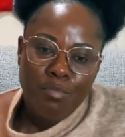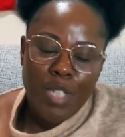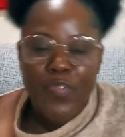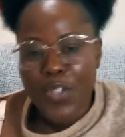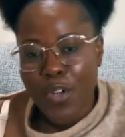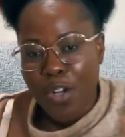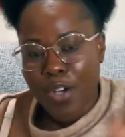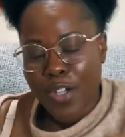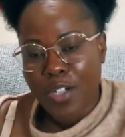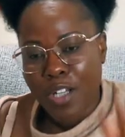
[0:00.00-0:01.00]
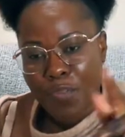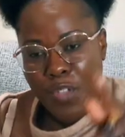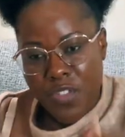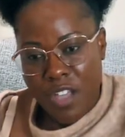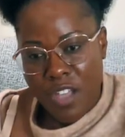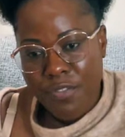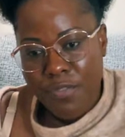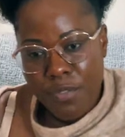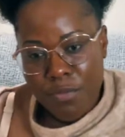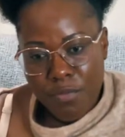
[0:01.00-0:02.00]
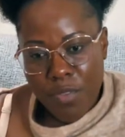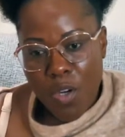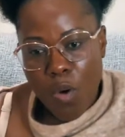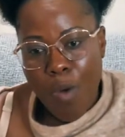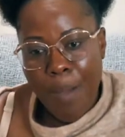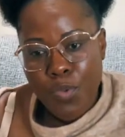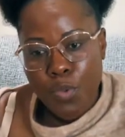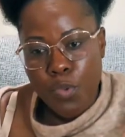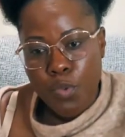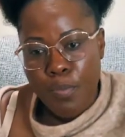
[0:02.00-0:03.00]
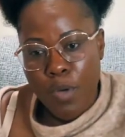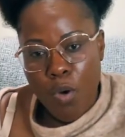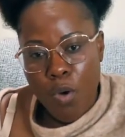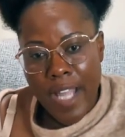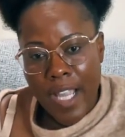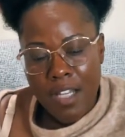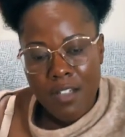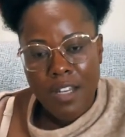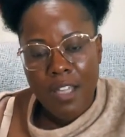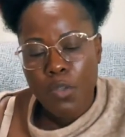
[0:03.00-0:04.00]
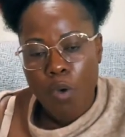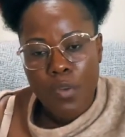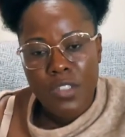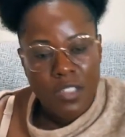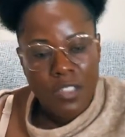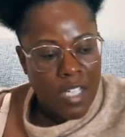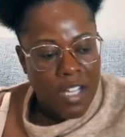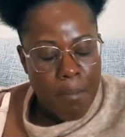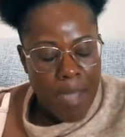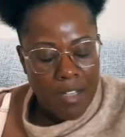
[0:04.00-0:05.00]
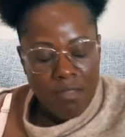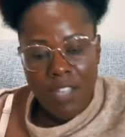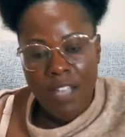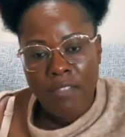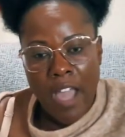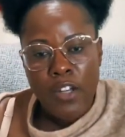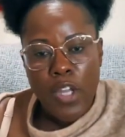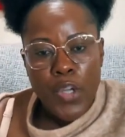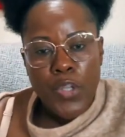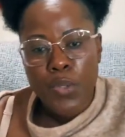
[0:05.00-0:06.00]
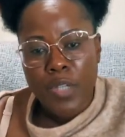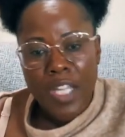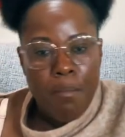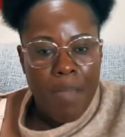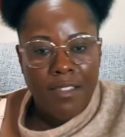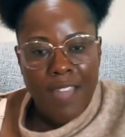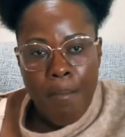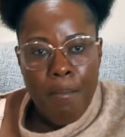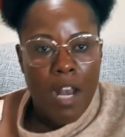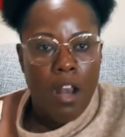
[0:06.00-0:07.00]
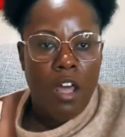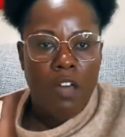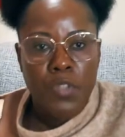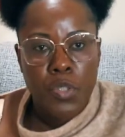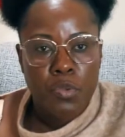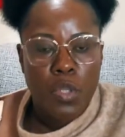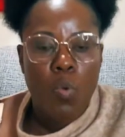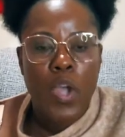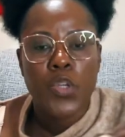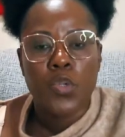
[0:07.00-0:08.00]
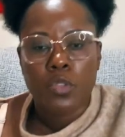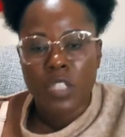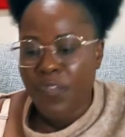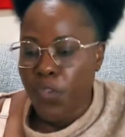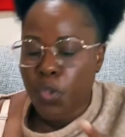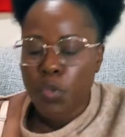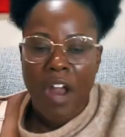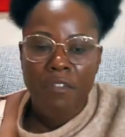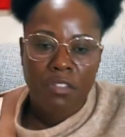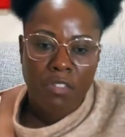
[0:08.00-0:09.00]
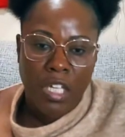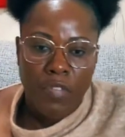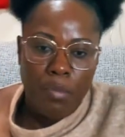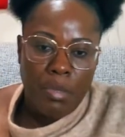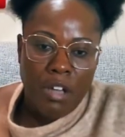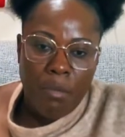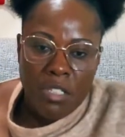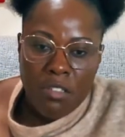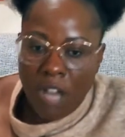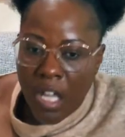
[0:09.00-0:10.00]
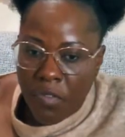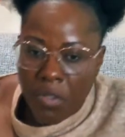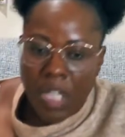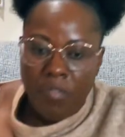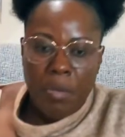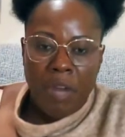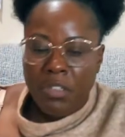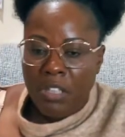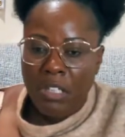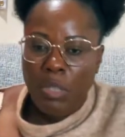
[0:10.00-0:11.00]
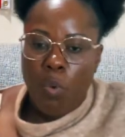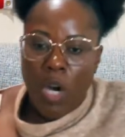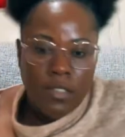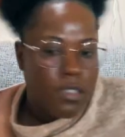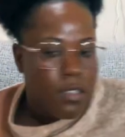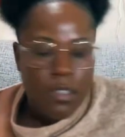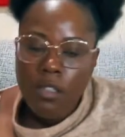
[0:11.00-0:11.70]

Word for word: if you don't learn to love yourself, wap toujours prend neg and think you're always gonna take a man and think that you can make that man love you the way you if you do everything, if you become his slave, you give him everything he wants.